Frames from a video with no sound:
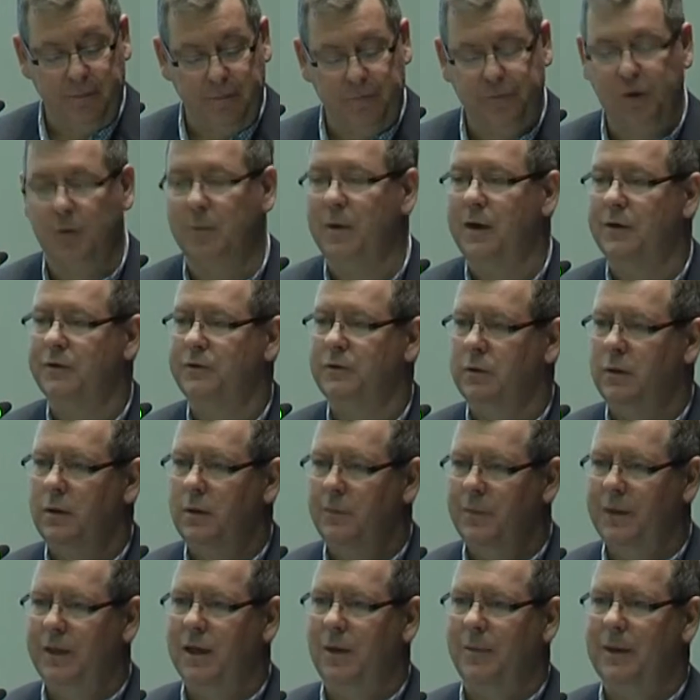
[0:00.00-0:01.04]
from us.
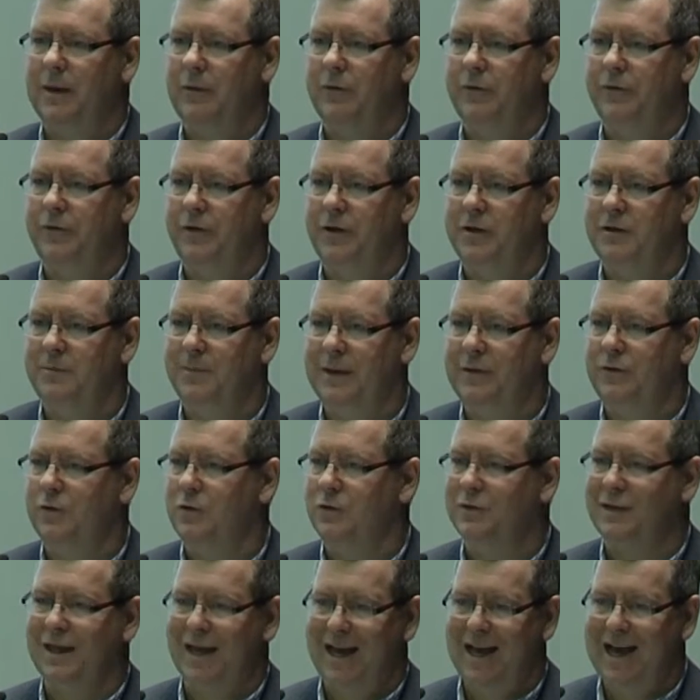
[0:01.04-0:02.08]
Becoming reverse
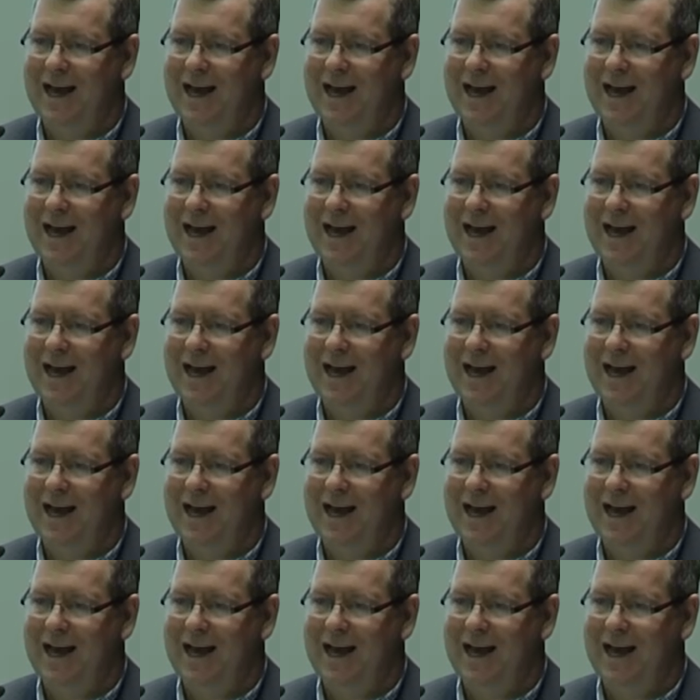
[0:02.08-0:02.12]
mentors,